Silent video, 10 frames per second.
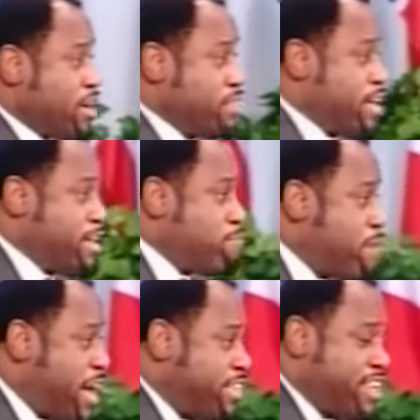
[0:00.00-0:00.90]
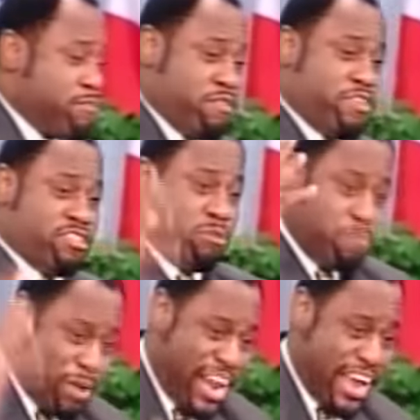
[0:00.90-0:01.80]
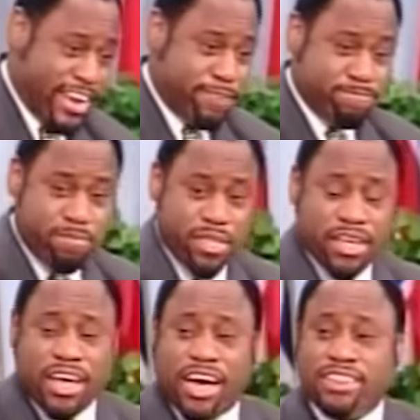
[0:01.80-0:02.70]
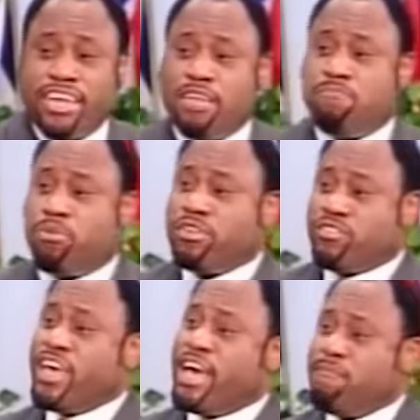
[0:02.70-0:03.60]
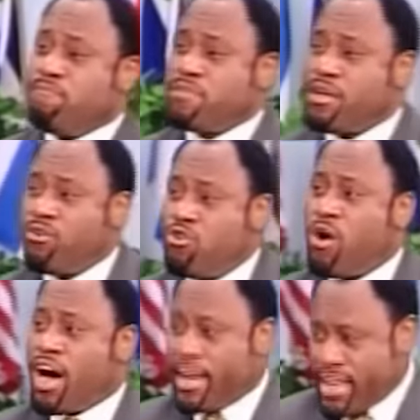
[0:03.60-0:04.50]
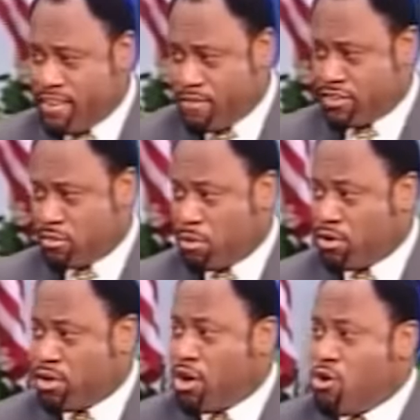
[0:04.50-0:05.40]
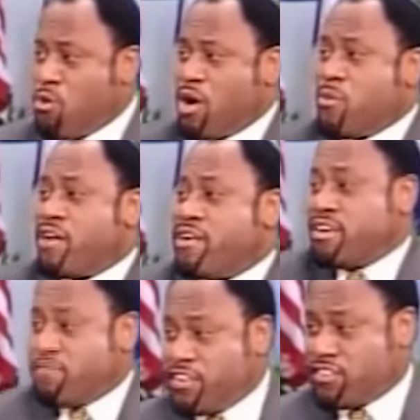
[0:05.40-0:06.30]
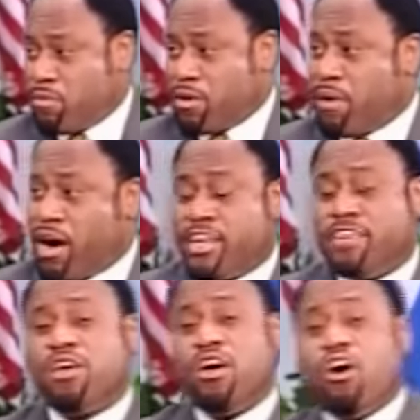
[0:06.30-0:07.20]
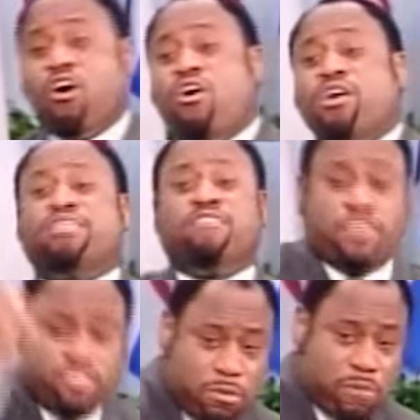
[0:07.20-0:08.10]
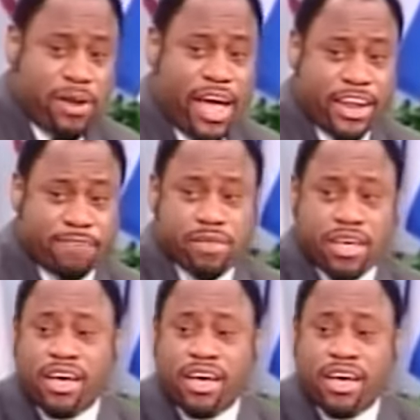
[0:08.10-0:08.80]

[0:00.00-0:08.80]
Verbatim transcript: and then he made them a visible planet, and then he put them who are invisible, who are wearing a visible body, on the visible planet.